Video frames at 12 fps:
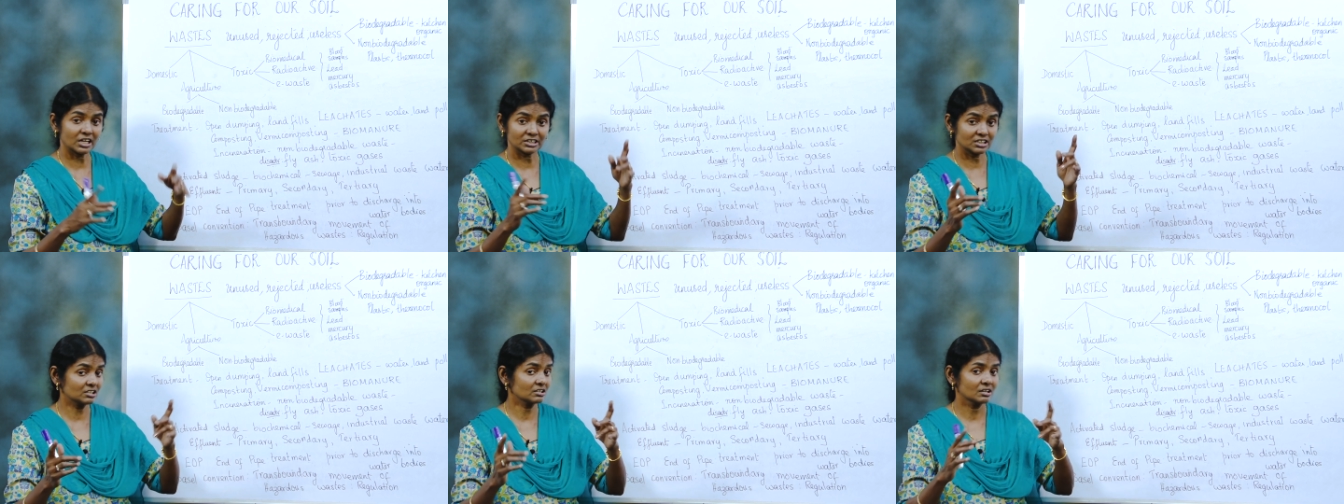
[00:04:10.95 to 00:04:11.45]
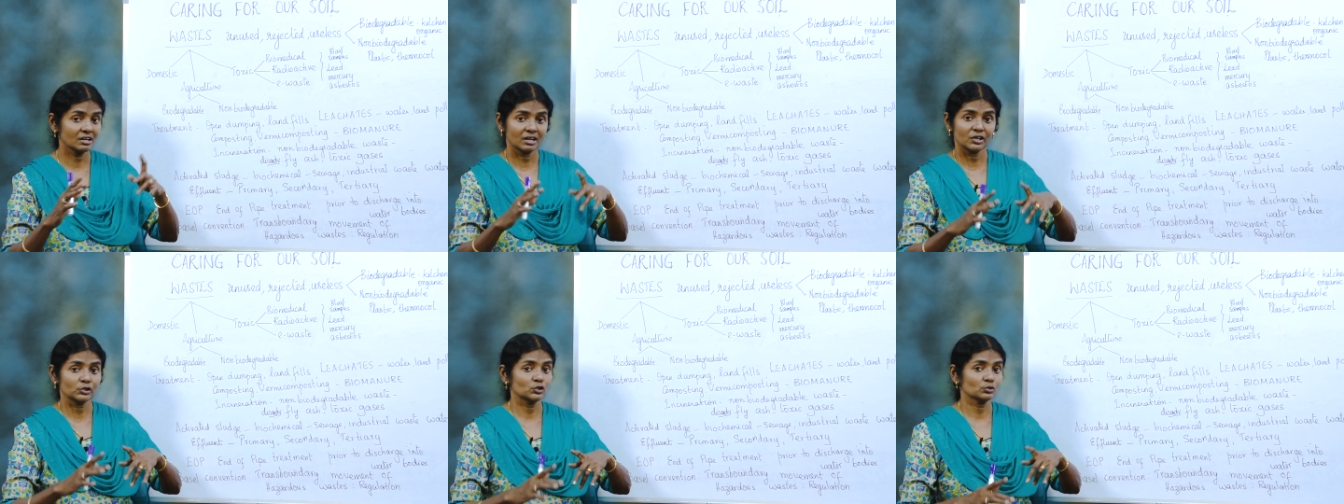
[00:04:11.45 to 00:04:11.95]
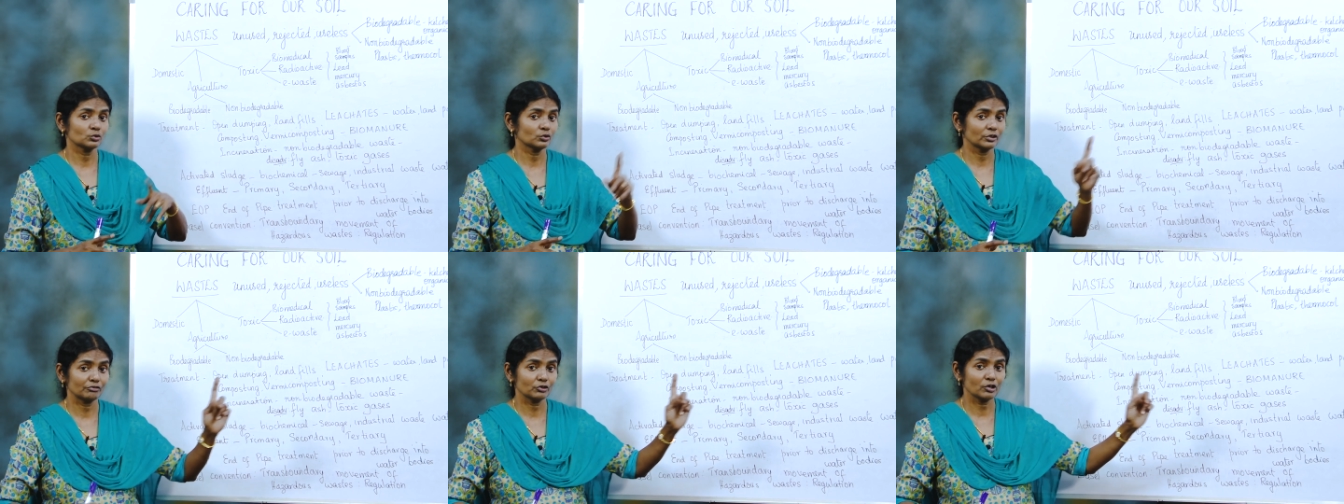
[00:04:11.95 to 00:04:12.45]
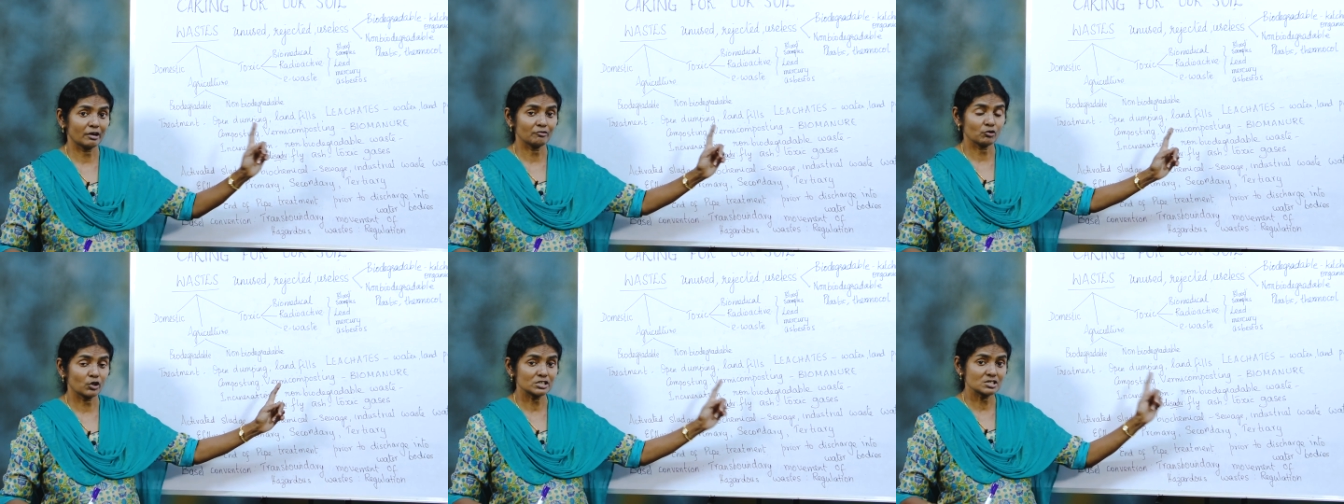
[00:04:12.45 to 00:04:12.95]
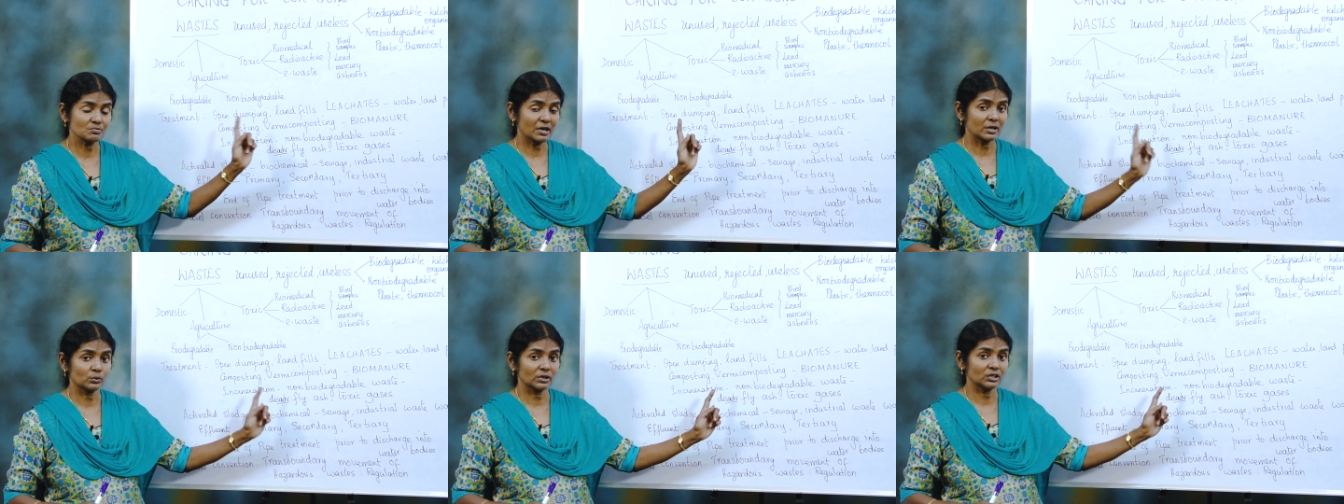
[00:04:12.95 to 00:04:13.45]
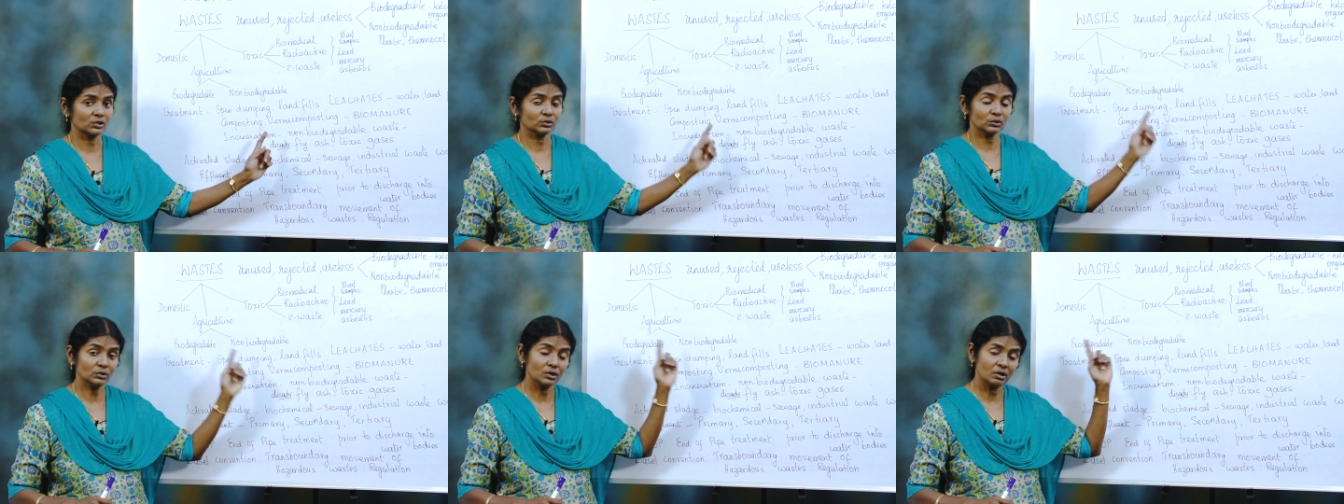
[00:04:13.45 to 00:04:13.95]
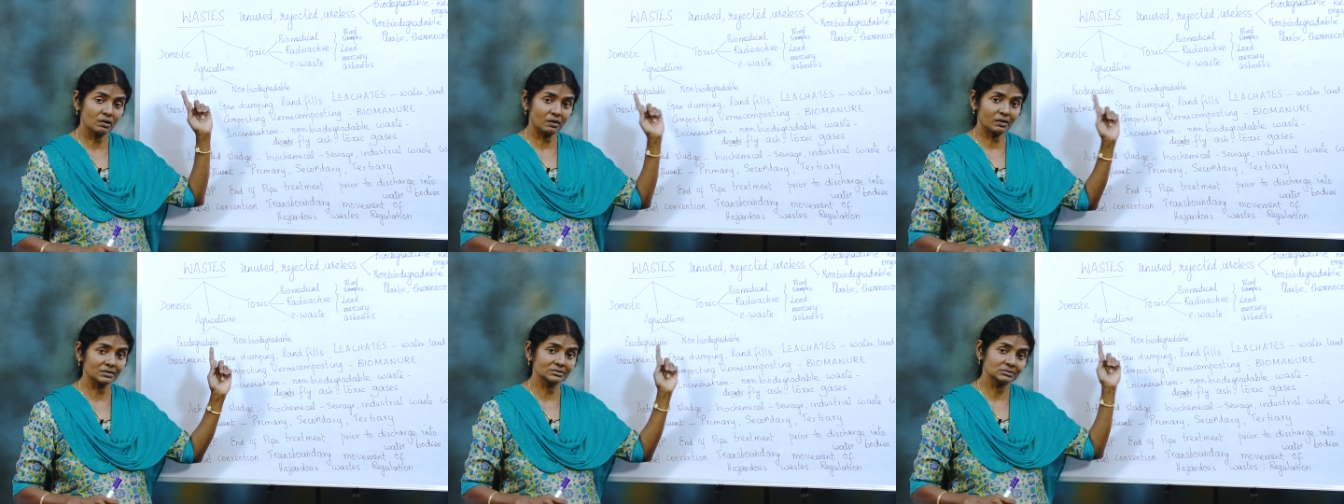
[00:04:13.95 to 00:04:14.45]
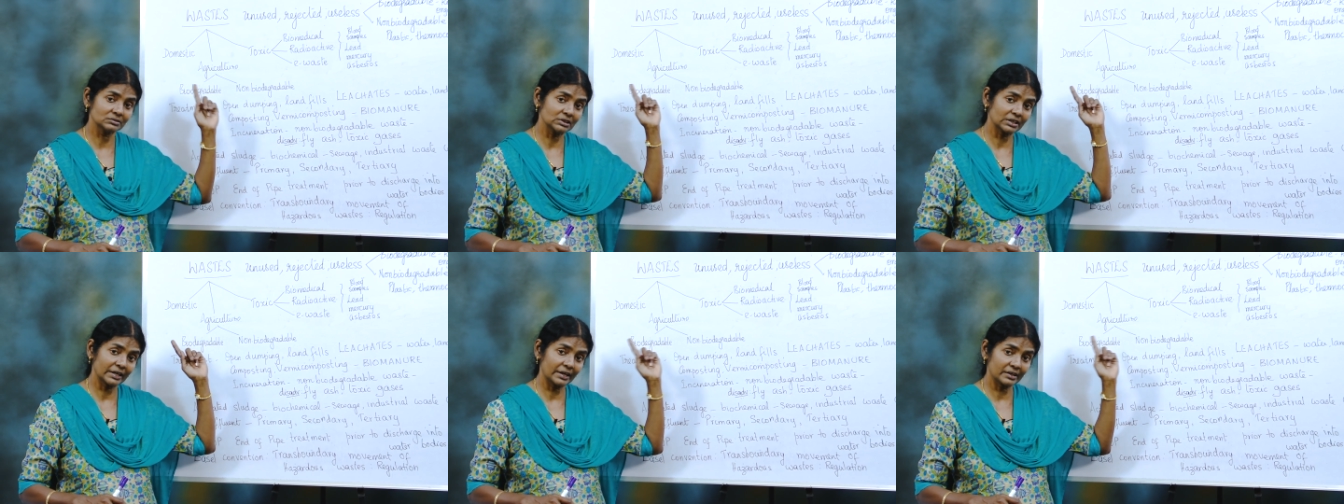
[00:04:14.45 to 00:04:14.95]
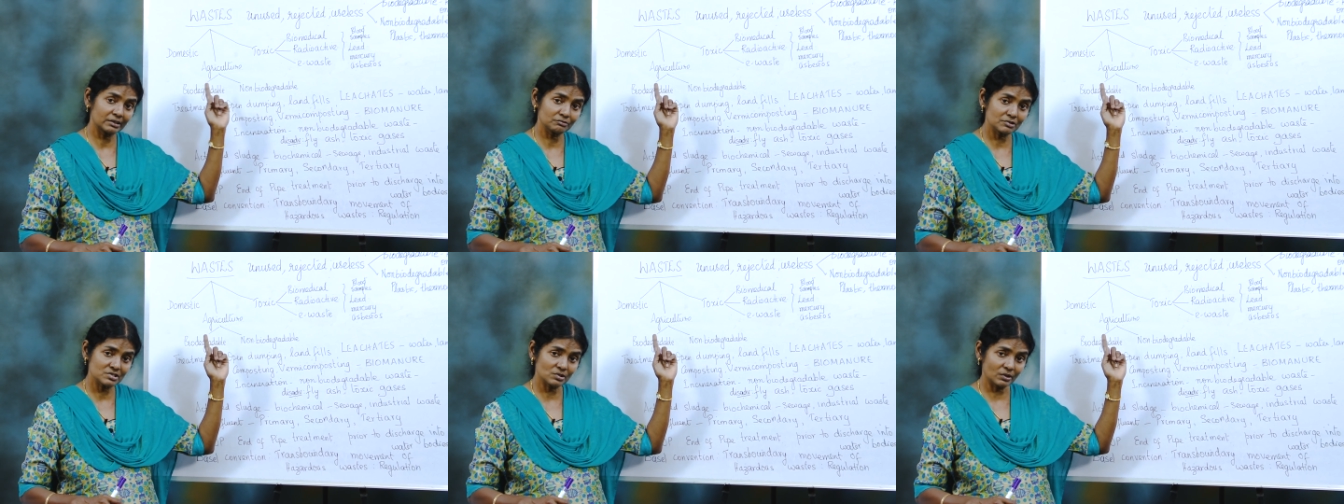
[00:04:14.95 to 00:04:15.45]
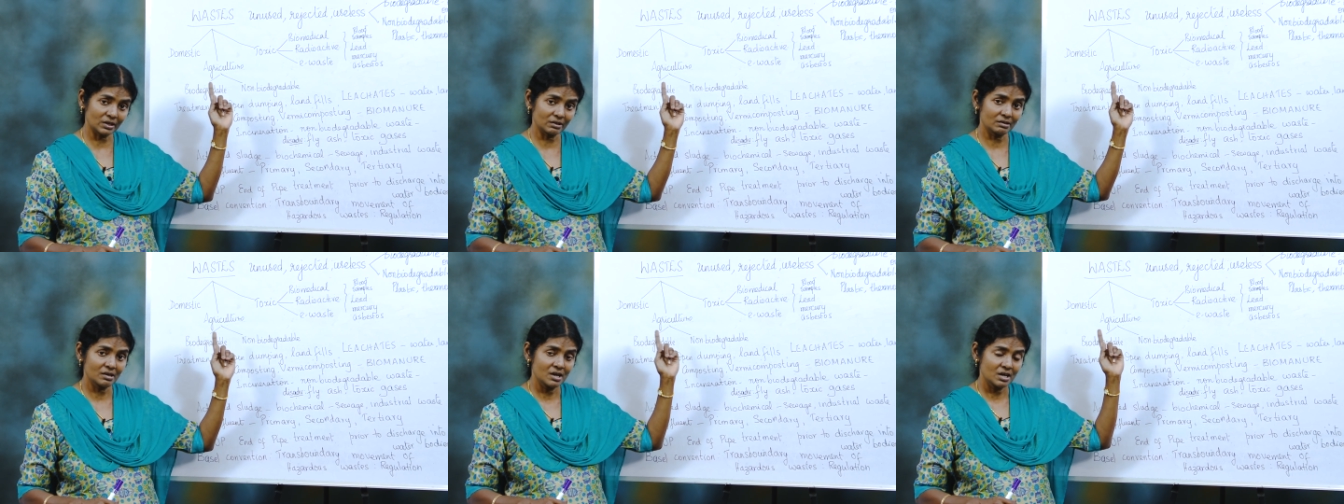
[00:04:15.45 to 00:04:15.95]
I think you, if you have watched my video on the caring for soil,